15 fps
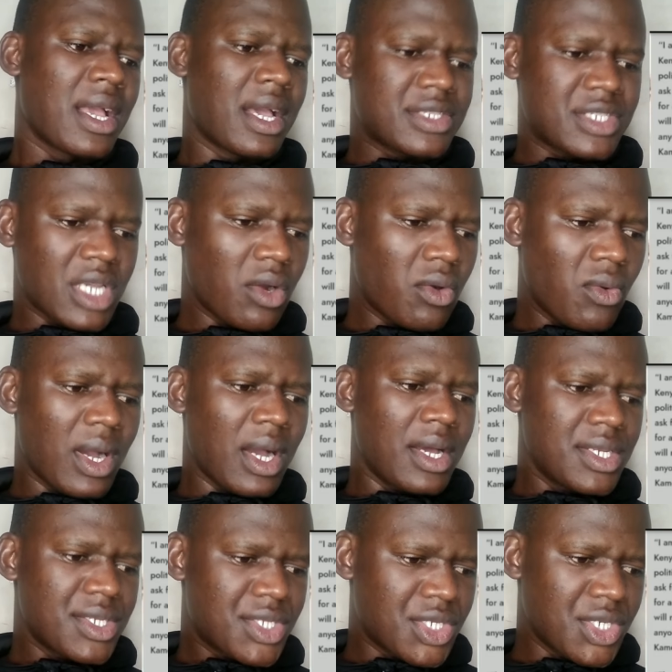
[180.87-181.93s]

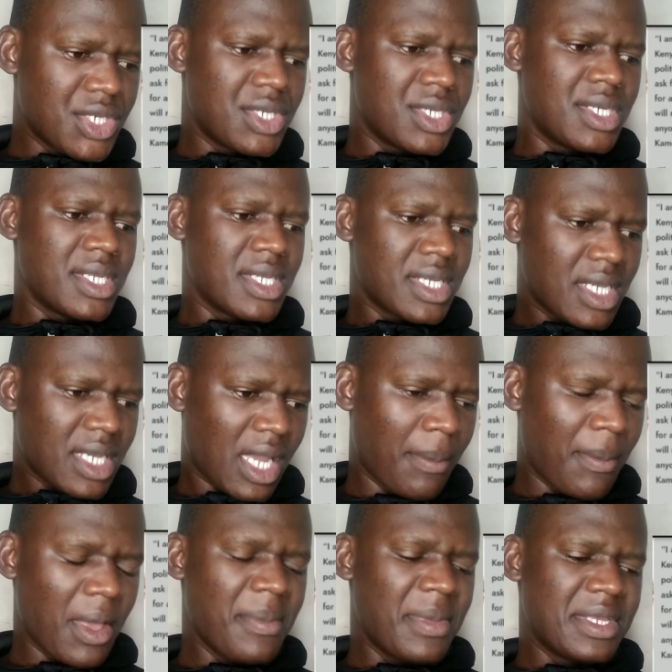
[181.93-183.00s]
Gachagua told
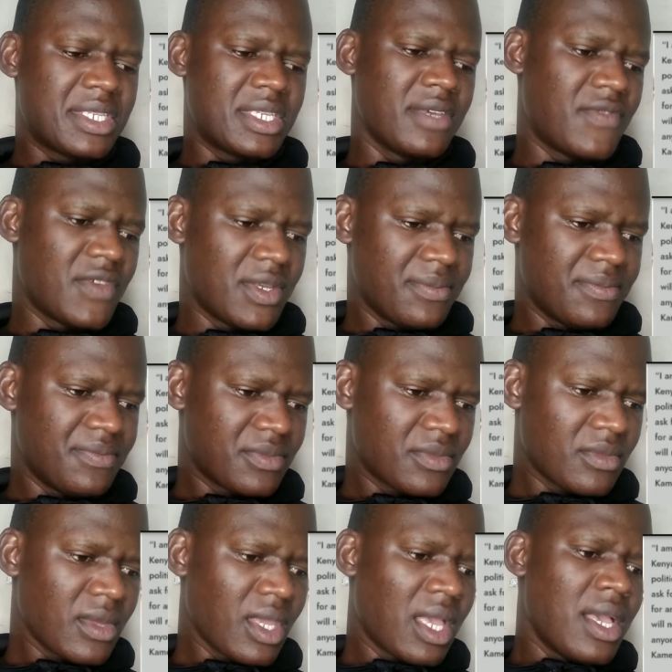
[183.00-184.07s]
Kameme TV.
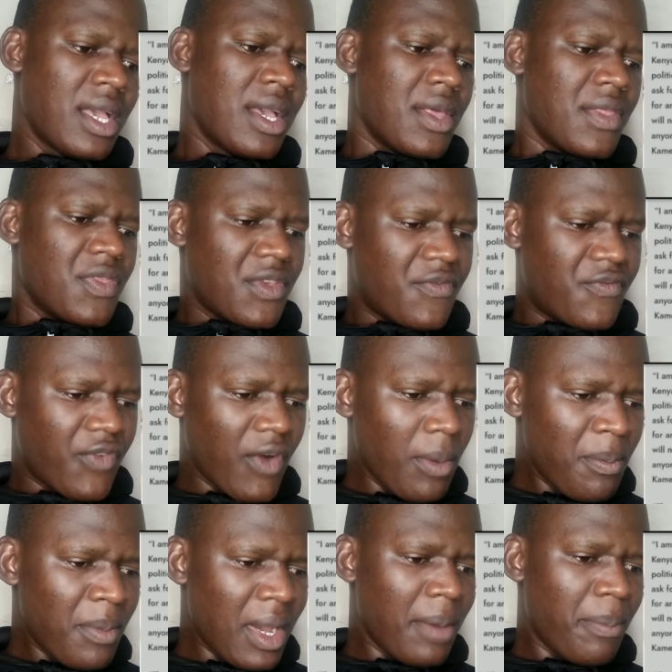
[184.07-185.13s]
The
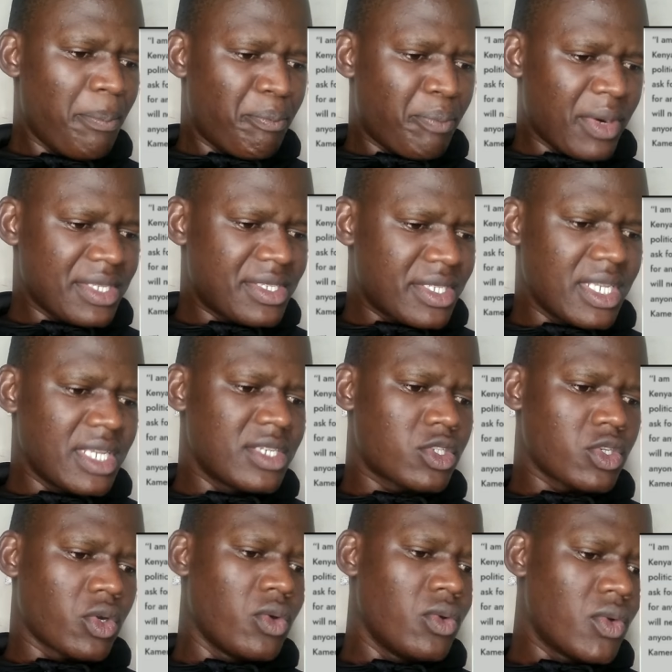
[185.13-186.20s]
former
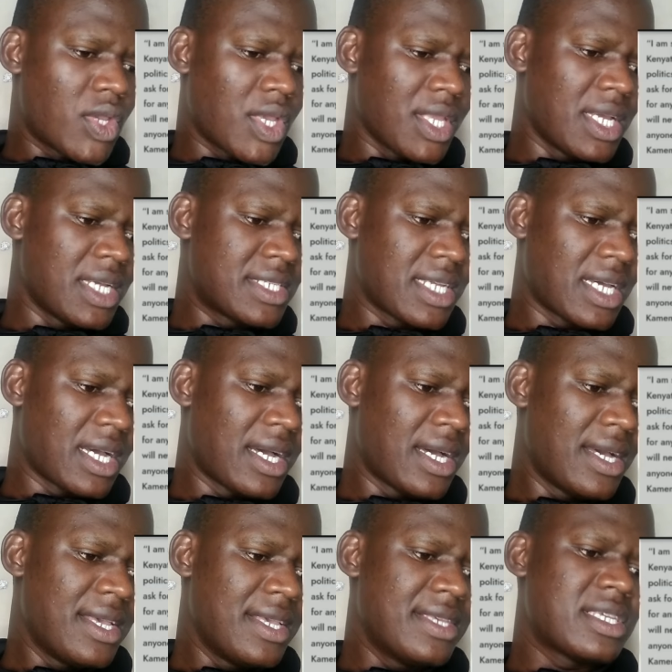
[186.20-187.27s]
President Uhuru
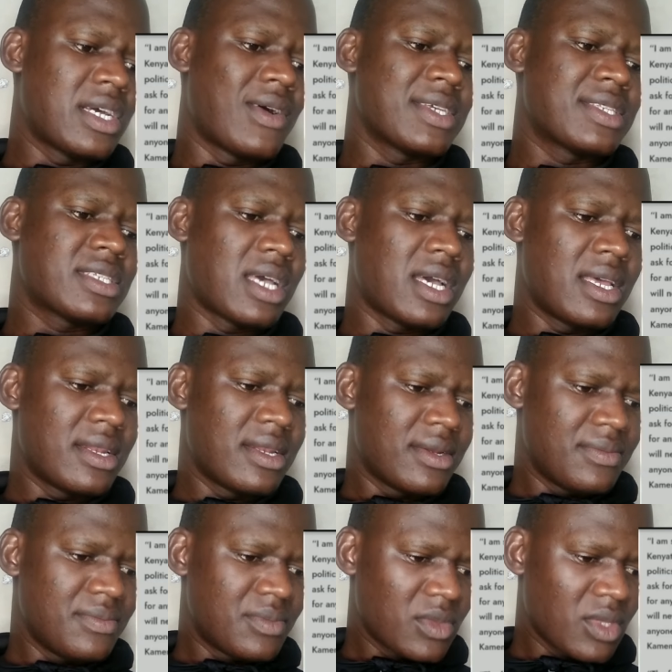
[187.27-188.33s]
Kenyatta is our son.
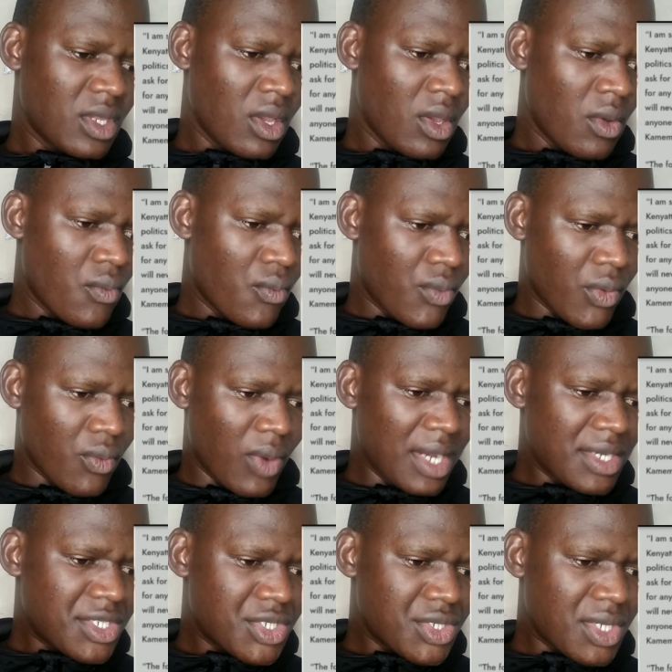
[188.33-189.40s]
We
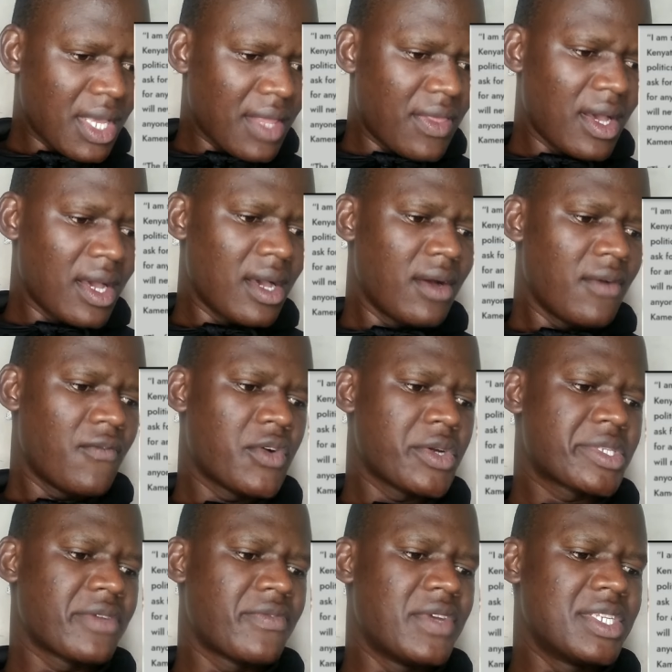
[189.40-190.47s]
worked together
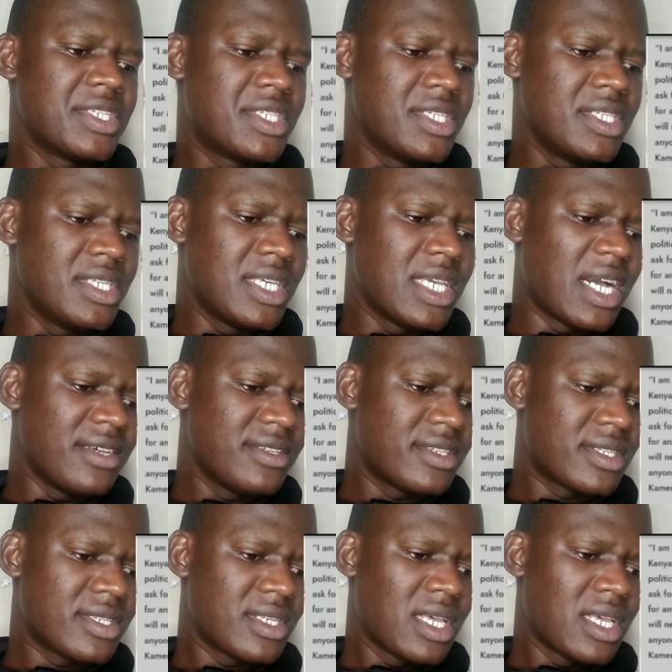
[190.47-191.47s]
for 17 years